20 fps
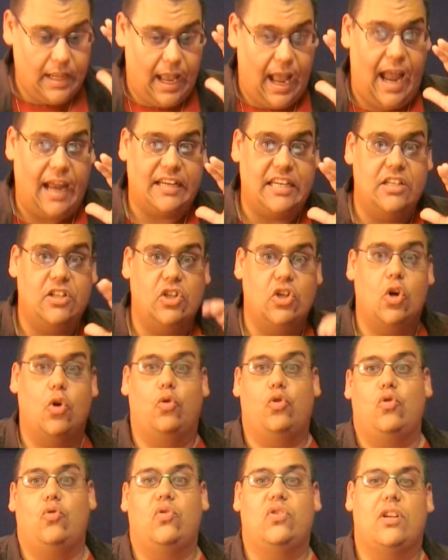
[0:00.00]
I need to go
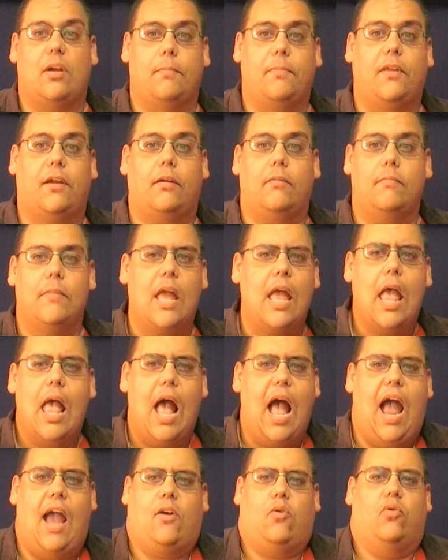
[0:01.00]
do something.
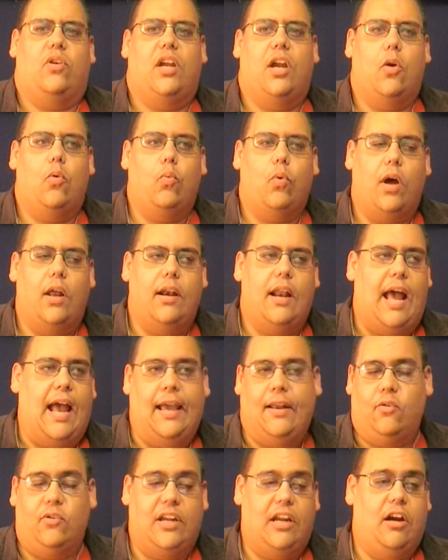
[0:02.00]
I don't care what.
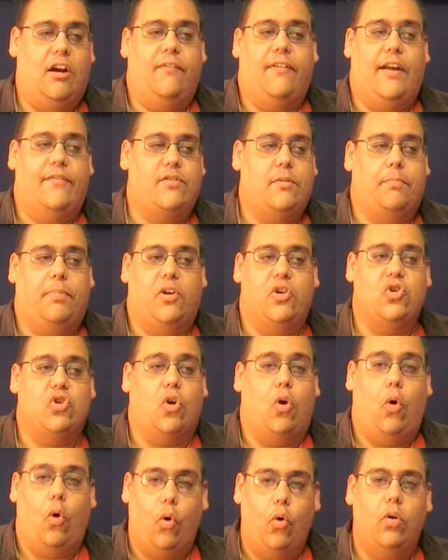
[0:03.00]
I don't care if I have to punch a
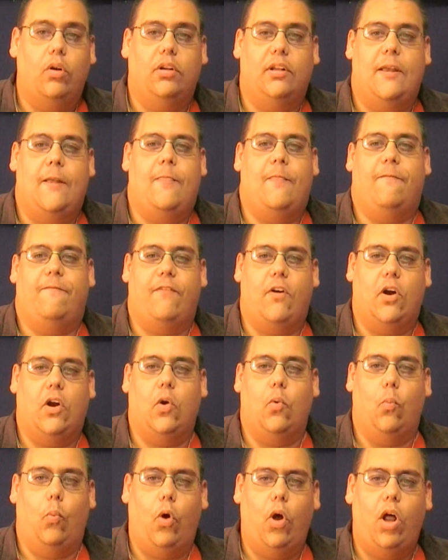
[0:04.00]
hole in the
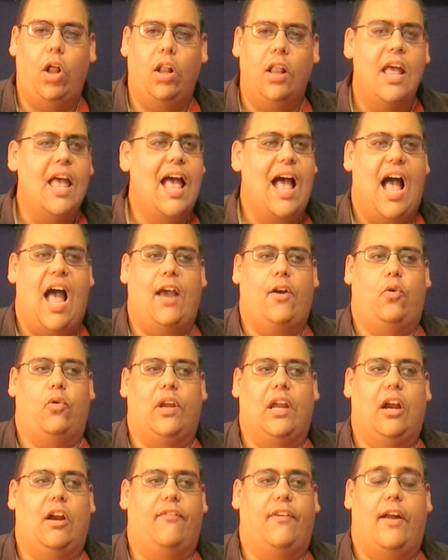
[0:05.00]
fucking wall. I don't
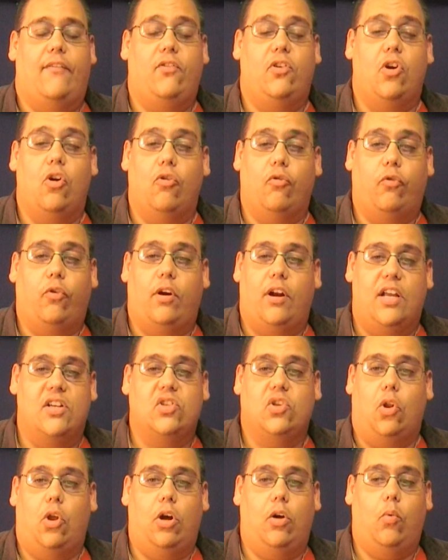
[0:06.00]
care if I have to go for a
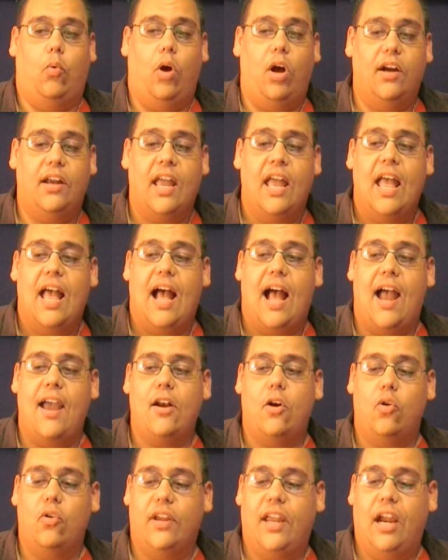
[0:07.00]
nice long walk. I
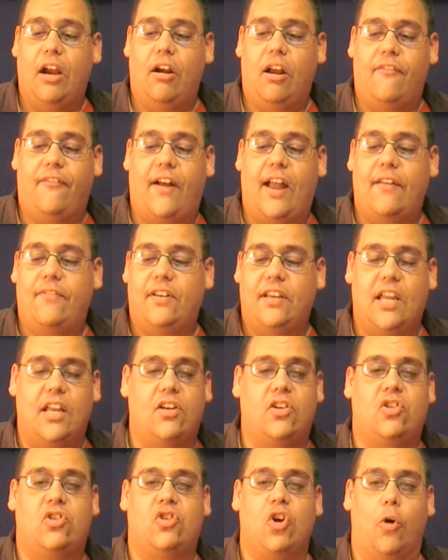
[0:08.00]
don't care if I have to
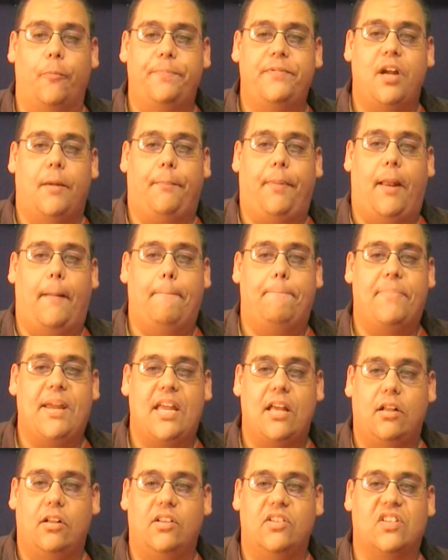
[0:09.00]
get doped up on
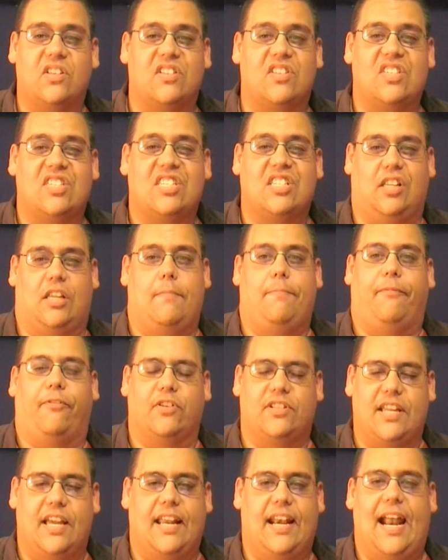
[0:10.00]
pills and sleep for
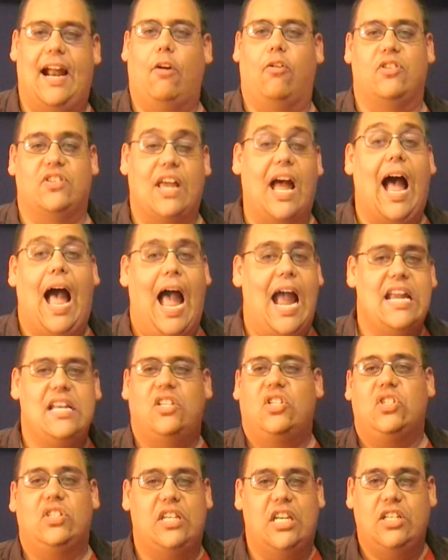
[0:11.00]
10 hours. I
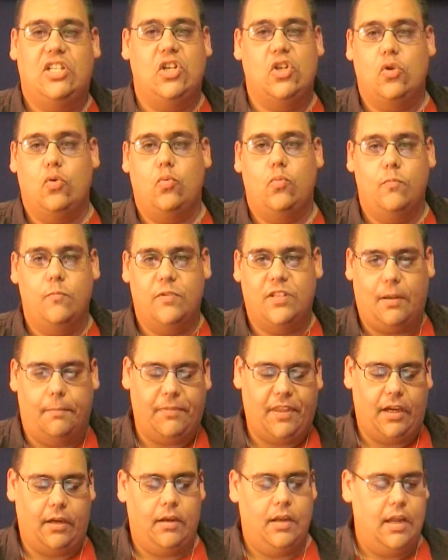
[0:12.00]
just need to do
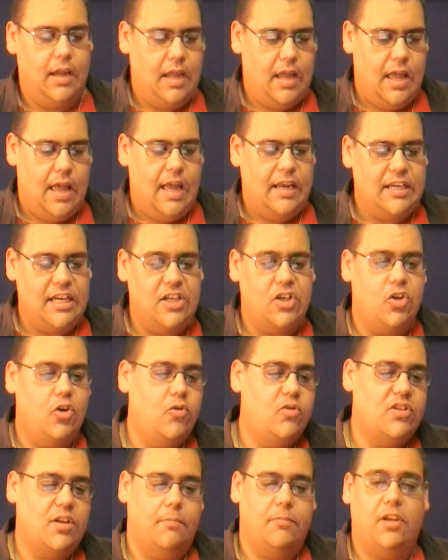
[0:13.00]
something. I need to do
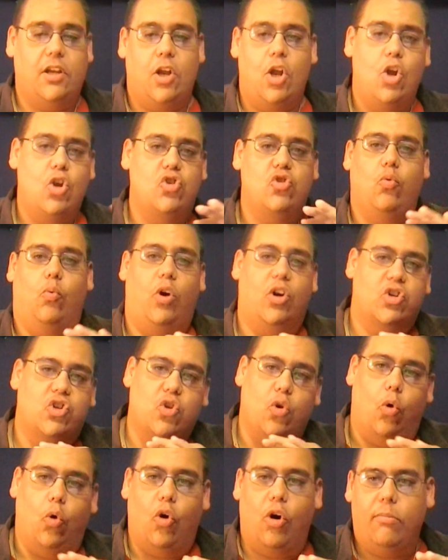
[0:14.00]
something to wash
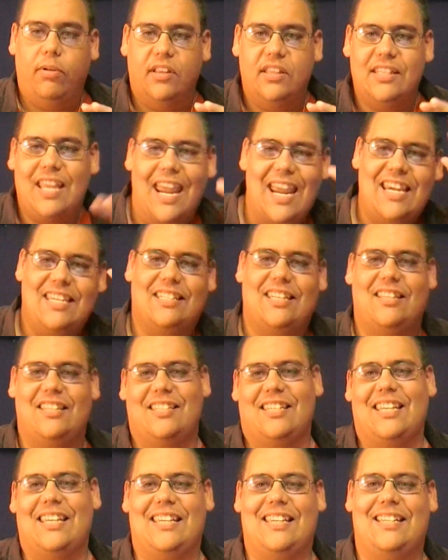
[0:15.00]
the horrible taste of
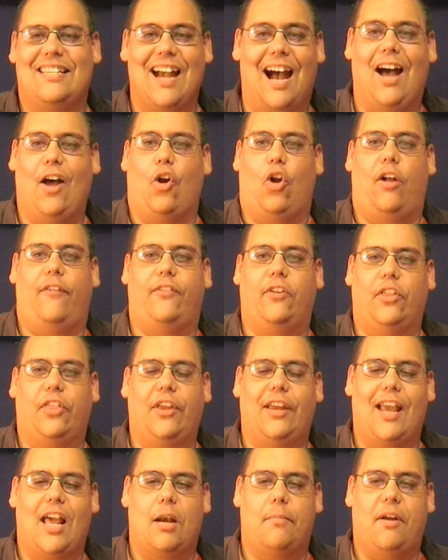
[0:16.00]
this god-awful
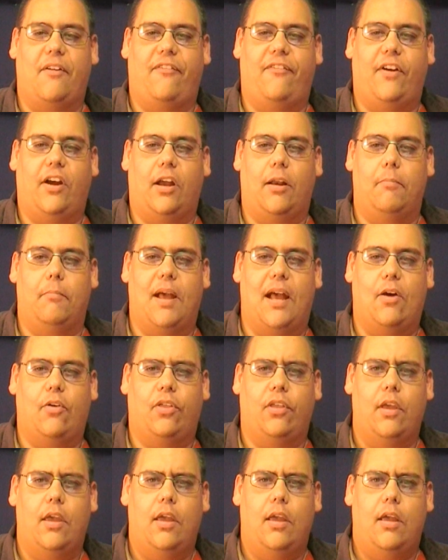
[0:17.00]
thing out of my fucking
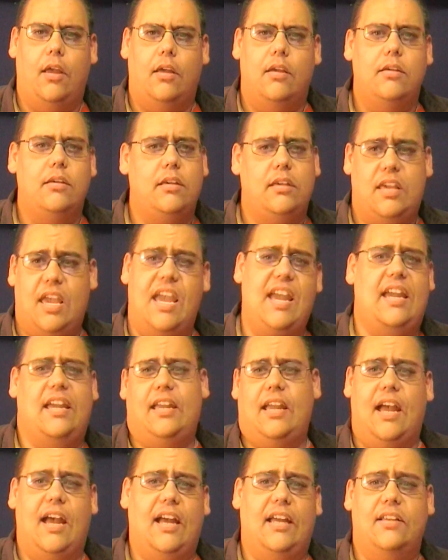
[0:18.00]
mouth. Yay,
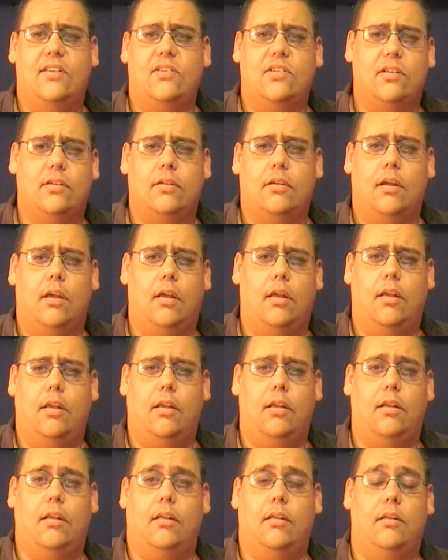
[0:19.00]
guys.
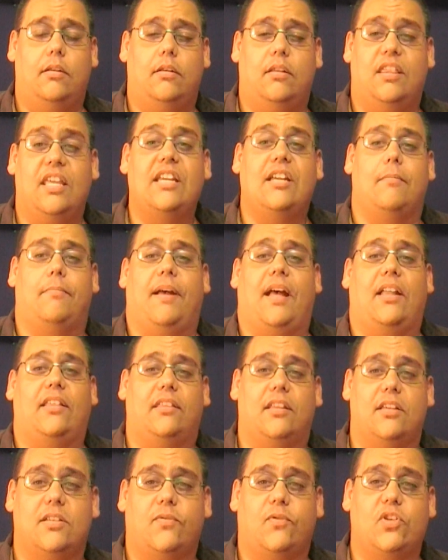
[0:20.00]
Think about
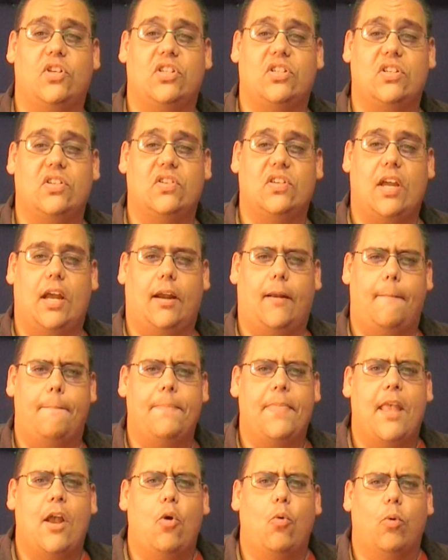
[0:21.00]
for just a sec.
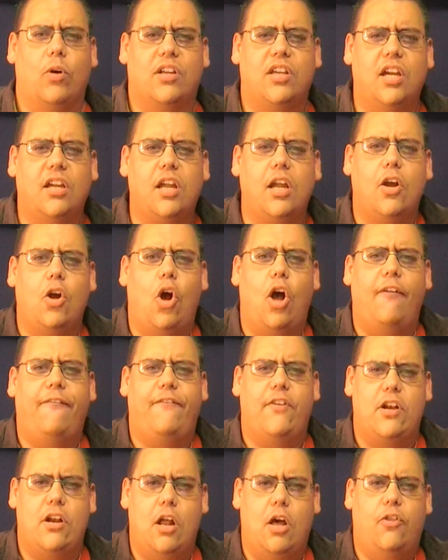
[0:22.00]
We're kicking off
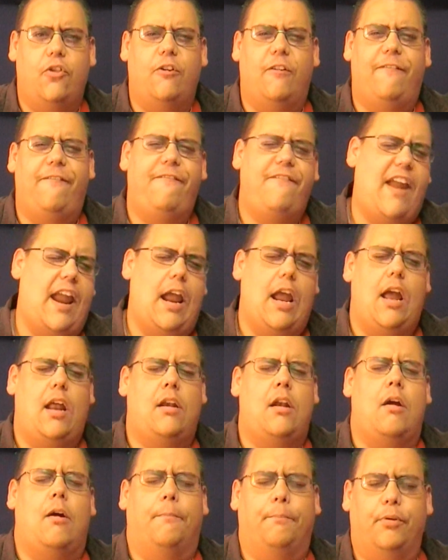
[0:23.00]
another
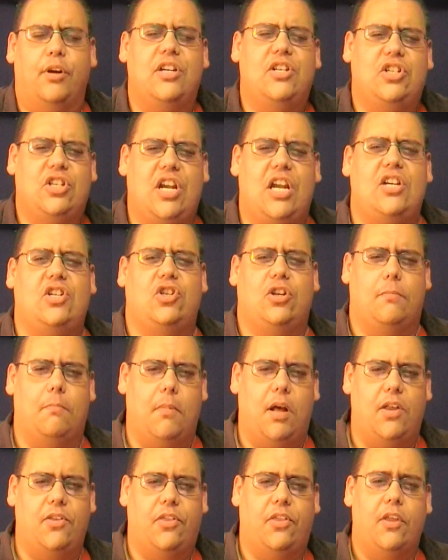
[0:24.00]
Fan Appreciation
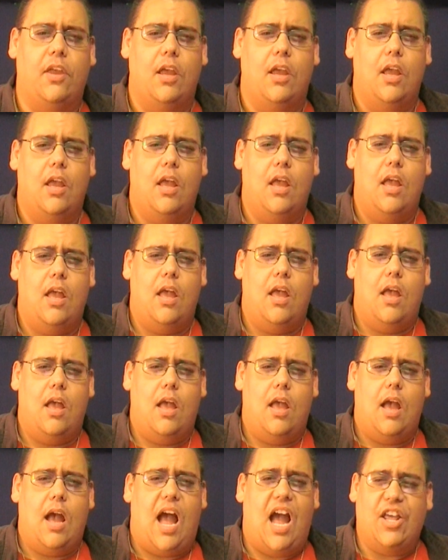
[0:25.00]
Month.
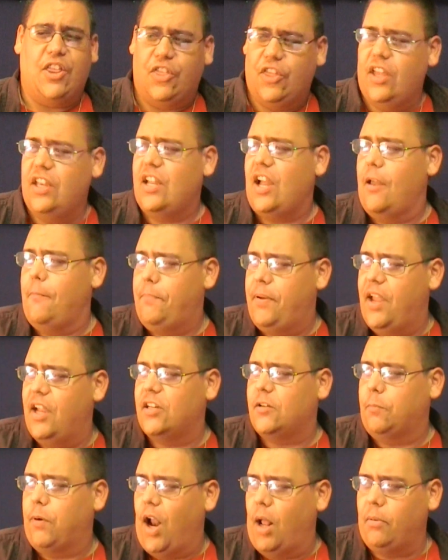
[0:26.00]
I think I
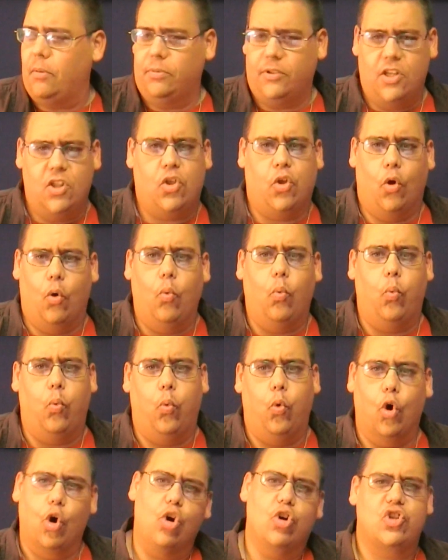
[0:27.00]
picked probably the
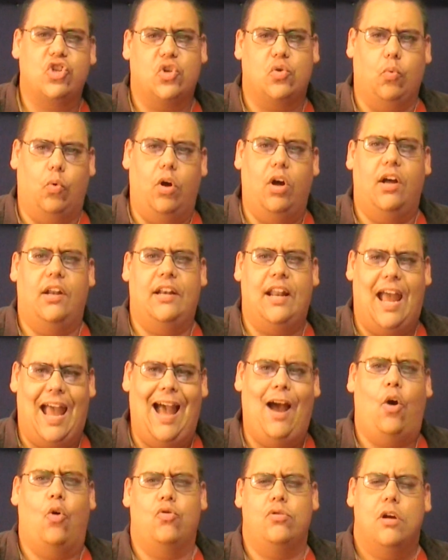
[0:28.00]
worst one
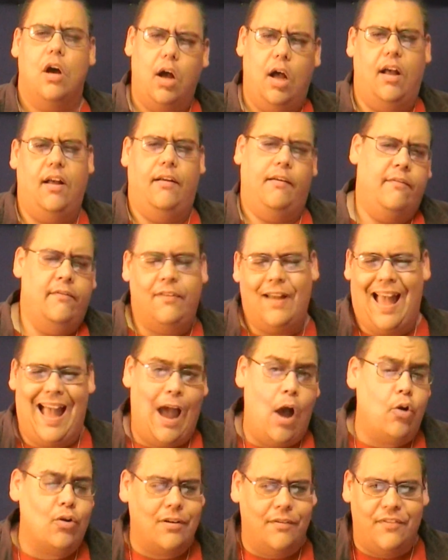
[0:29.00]
out of
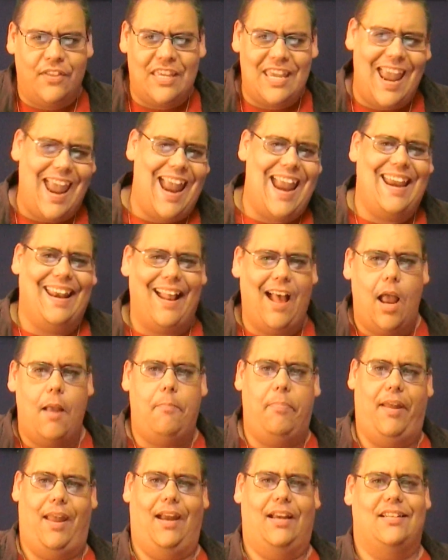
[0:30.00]
the 8 I
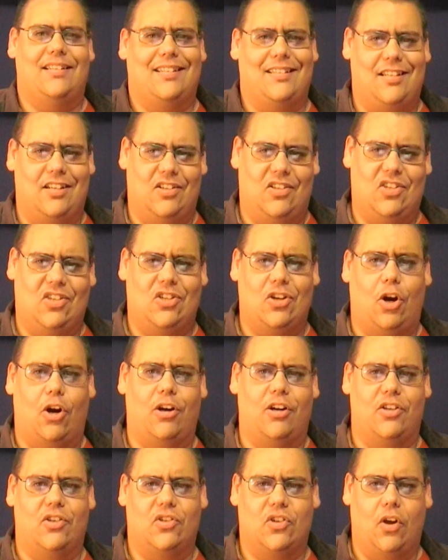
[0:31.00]
picked to
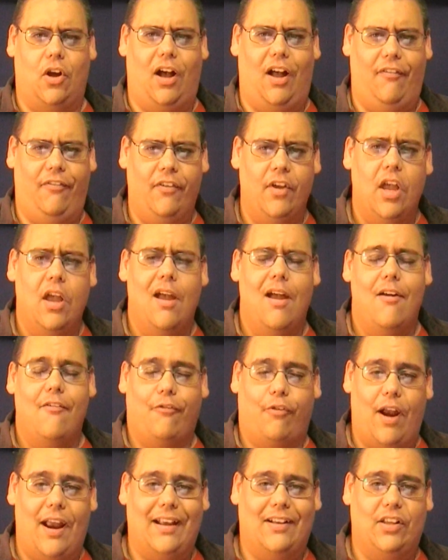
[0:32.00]
start us off.
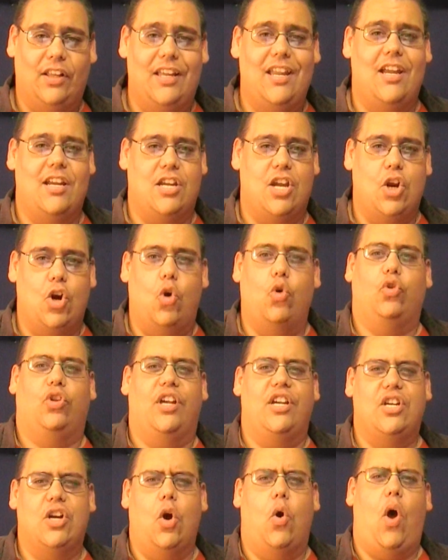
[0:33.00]
Frankly, it can
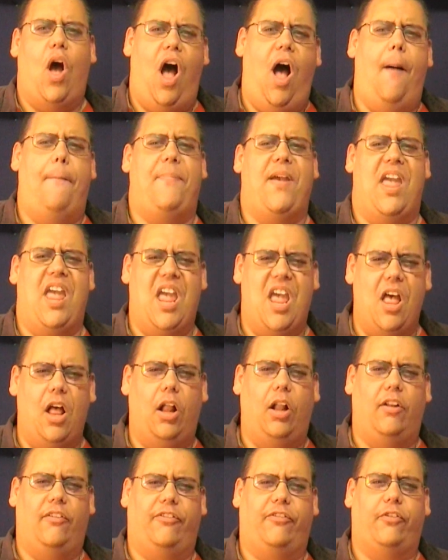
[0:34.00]
only go
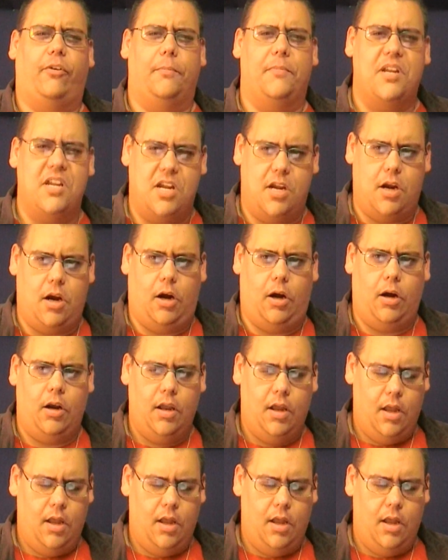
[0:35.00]
uphill from here.